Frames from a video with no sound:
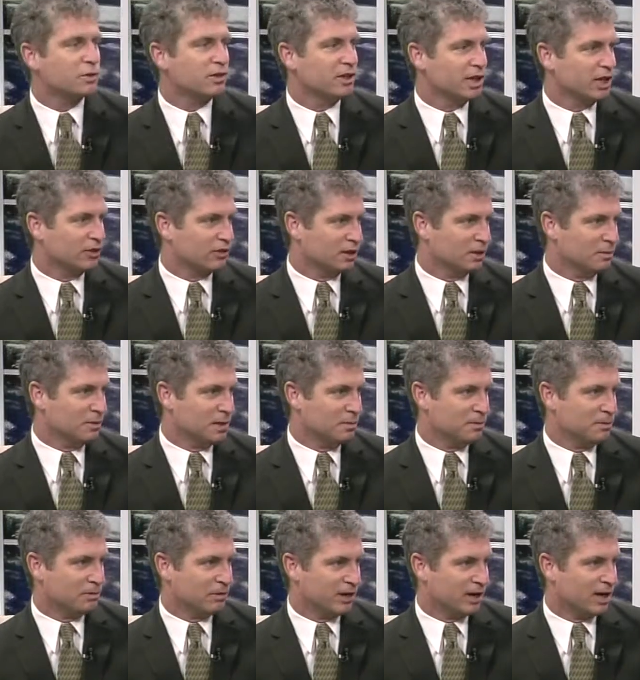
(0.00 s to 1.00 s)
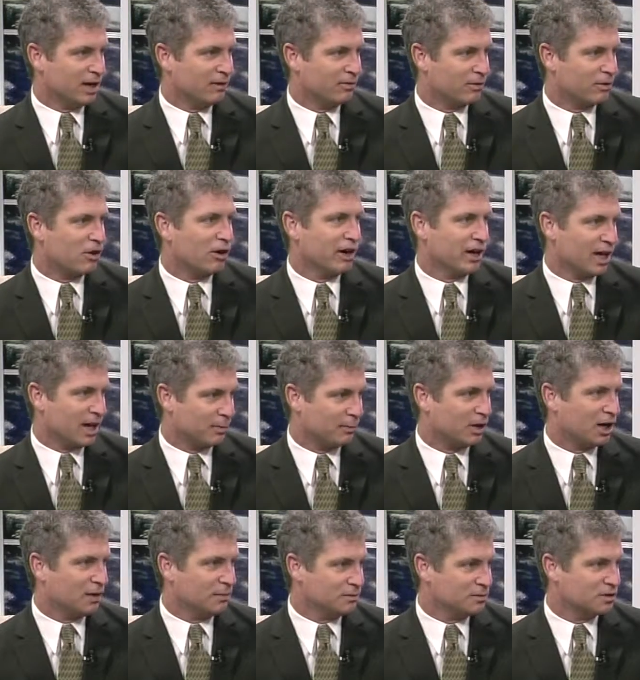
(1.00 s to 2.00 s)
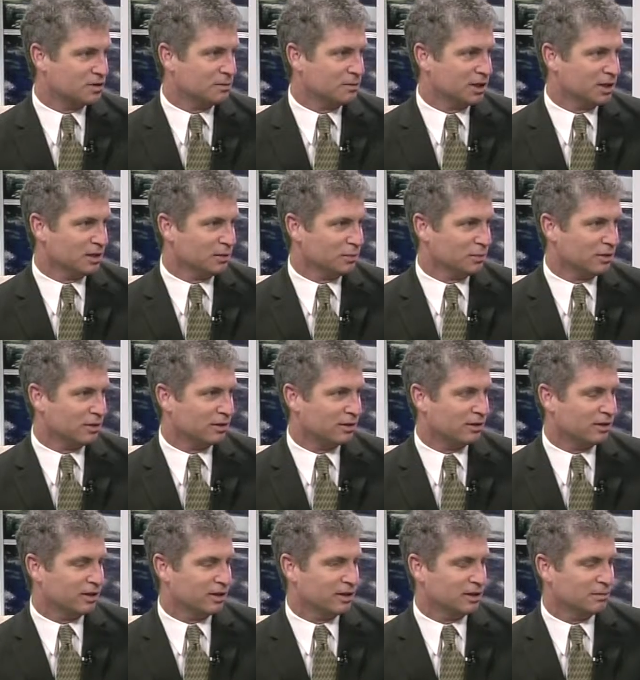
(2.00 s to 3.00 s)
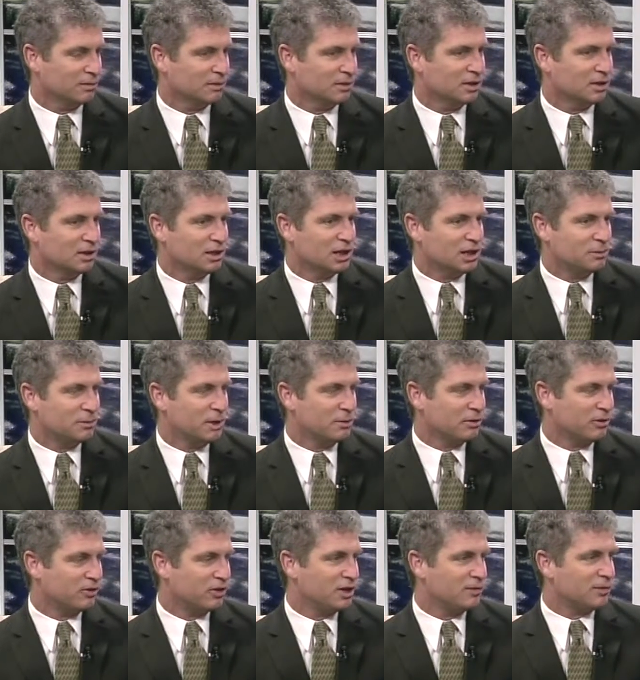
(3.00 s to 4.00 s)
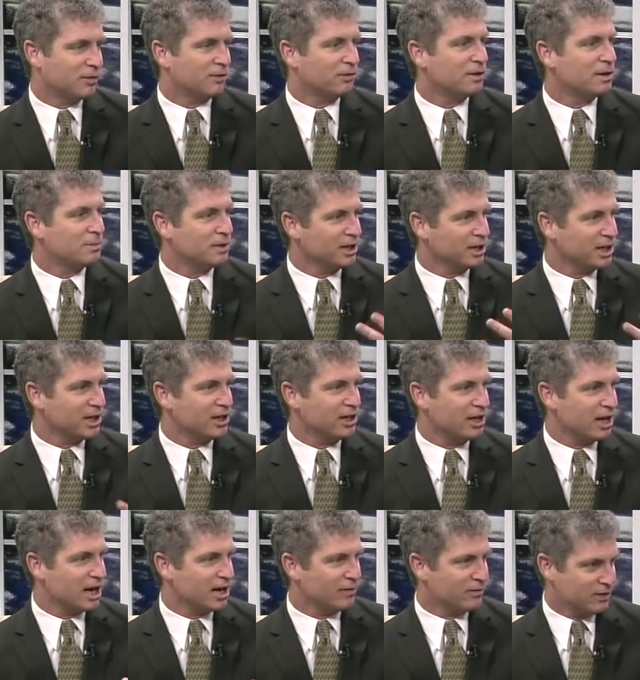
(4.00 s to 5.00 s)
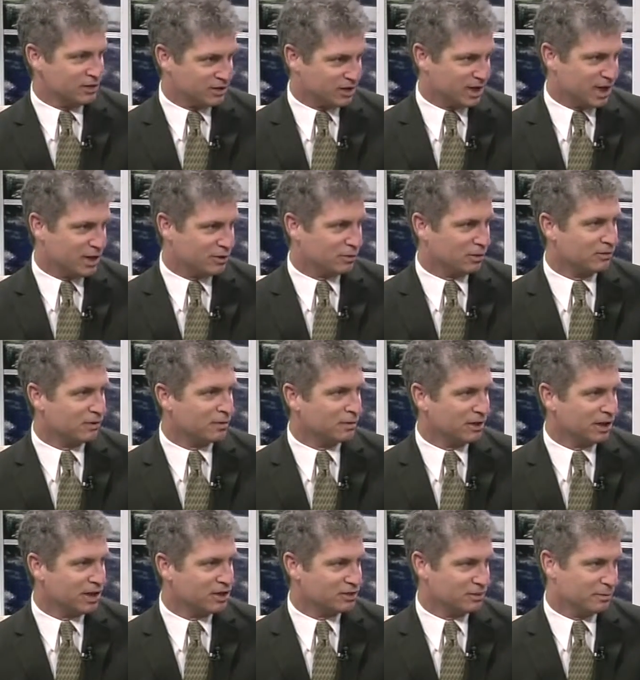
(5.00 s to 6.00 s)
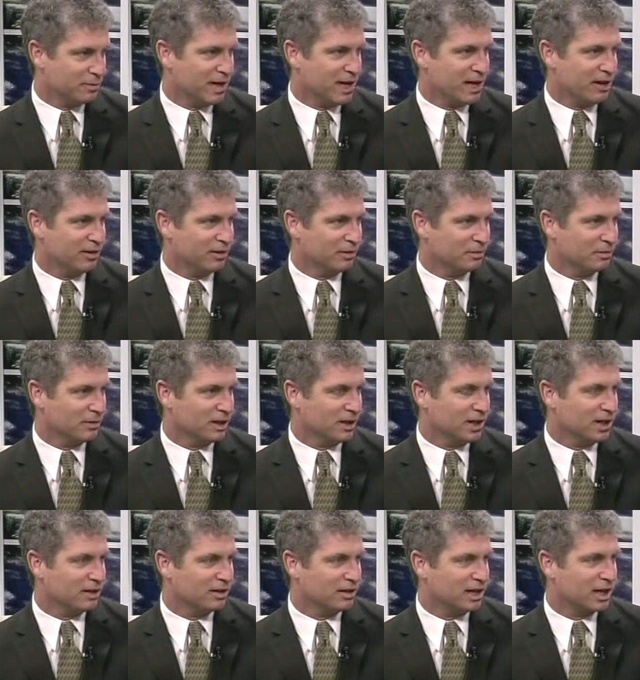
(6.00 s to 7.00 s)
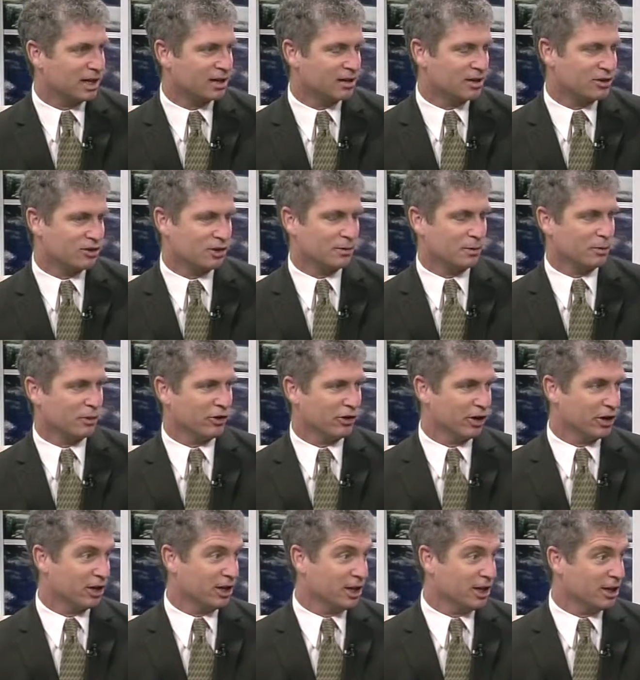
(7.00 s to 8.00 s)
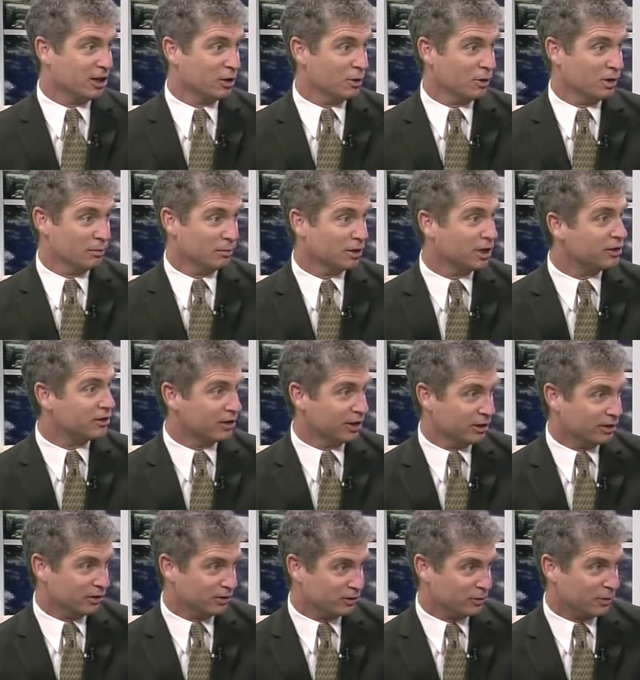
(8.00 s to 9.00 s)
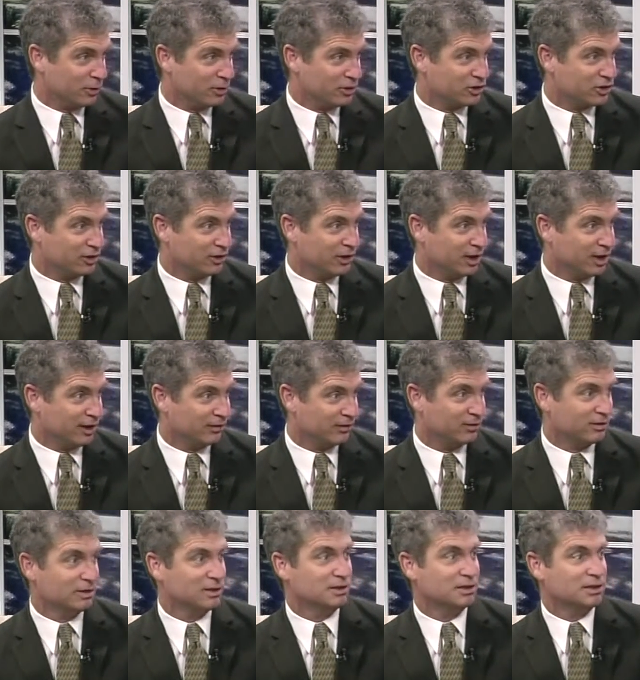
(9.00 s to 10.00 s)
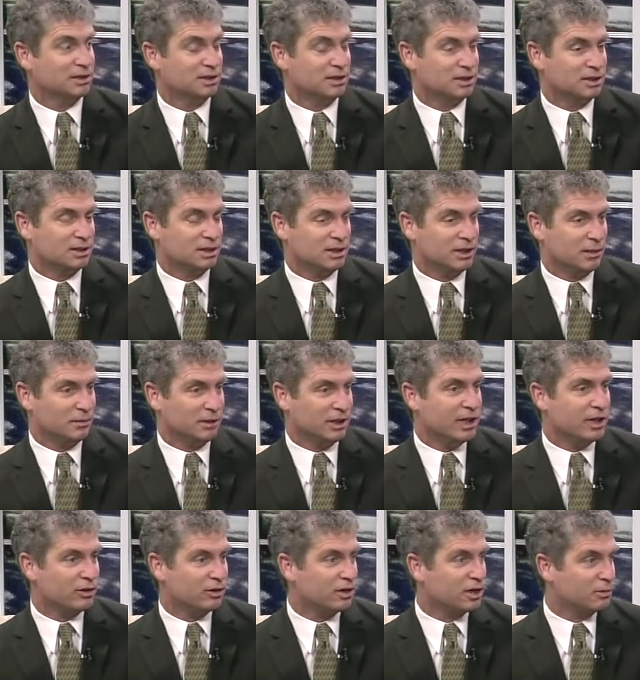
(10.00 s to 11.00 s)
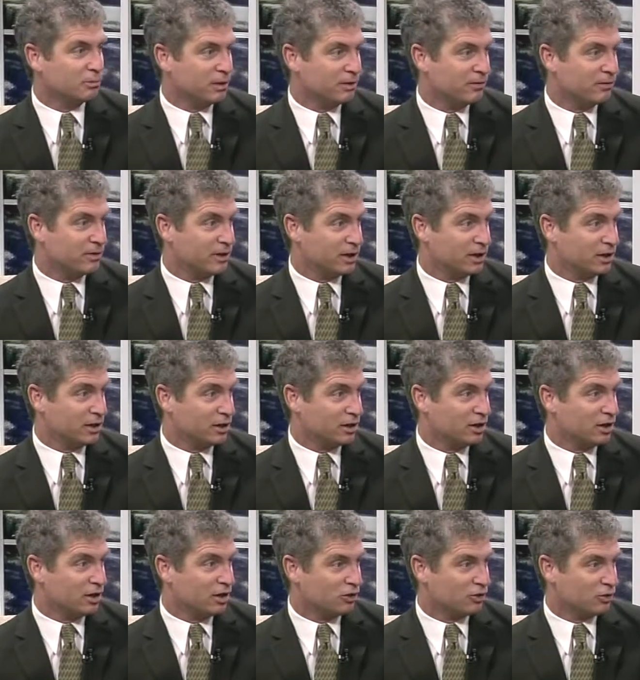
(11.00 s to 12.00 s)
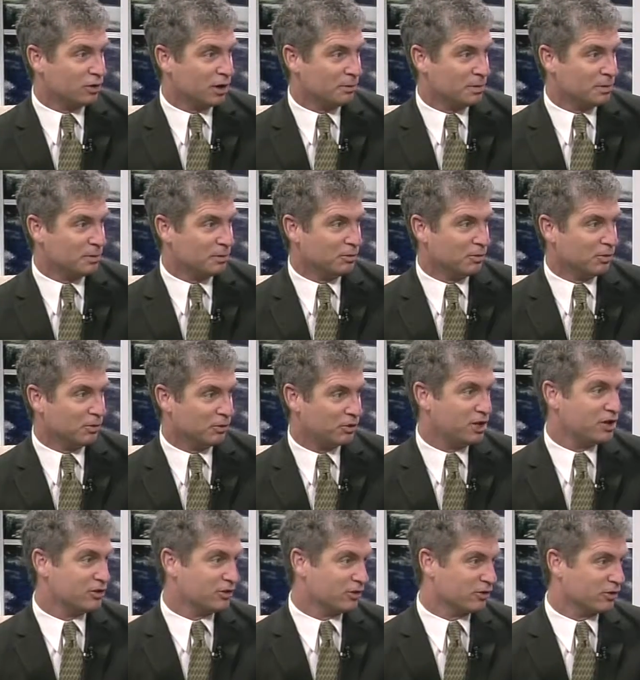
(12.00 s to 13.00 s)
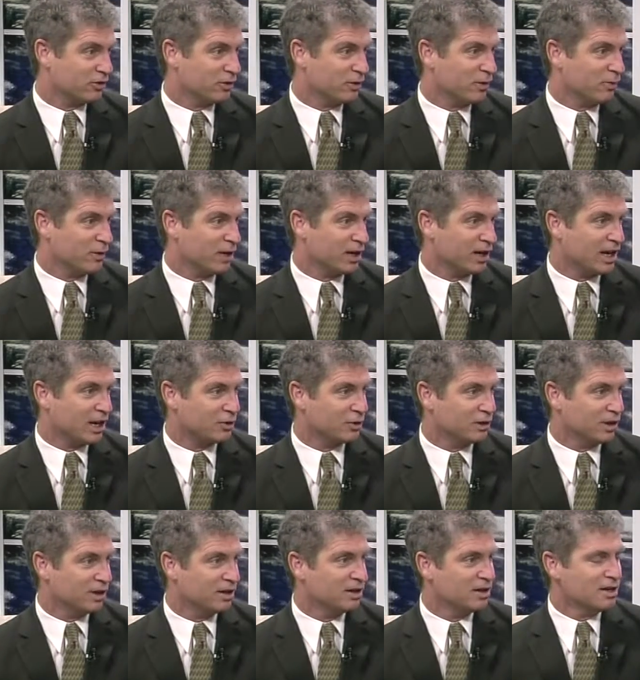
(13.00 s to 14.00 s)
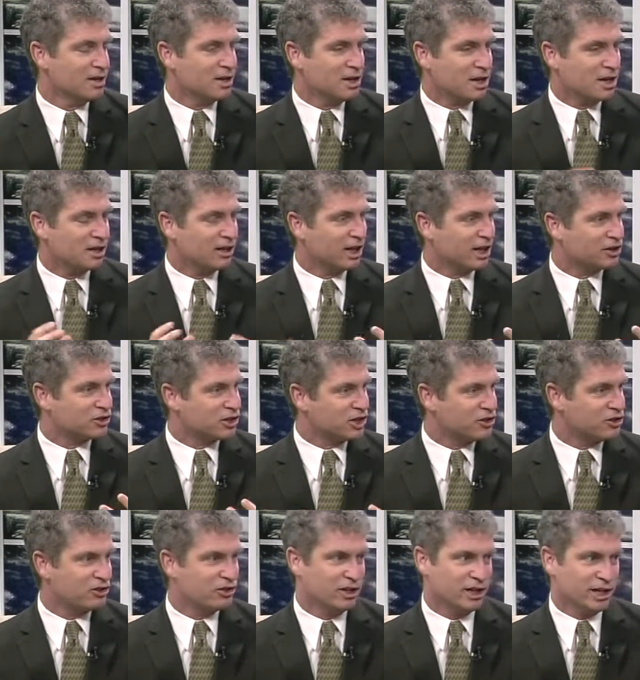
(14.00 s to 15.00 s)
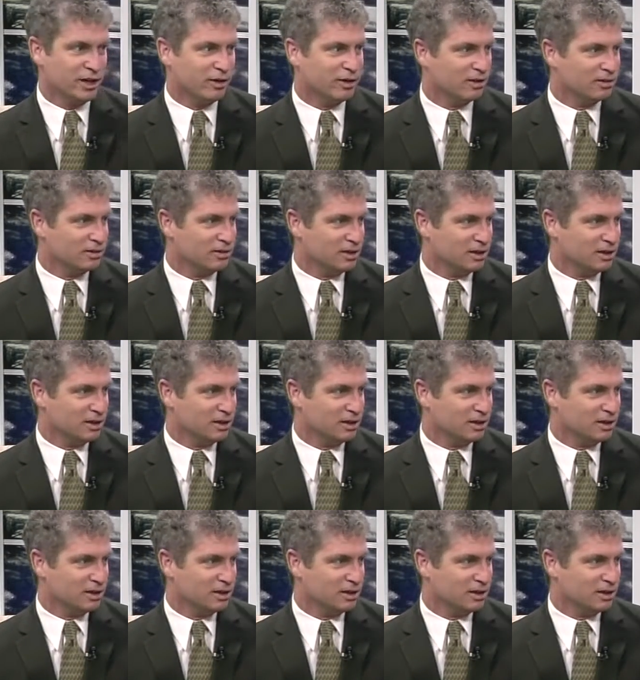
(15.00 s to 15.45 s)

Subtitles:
we think it's going to be people that have cardiac problems to begin with, to be able to see if you're flipping in and out of this atrial fibrillation pattern, and then that could determine whether or not you need to go on blood thinners for the rest of your life. Later on, we think that it could also help with people with seizures. So if we could actually collect seizure data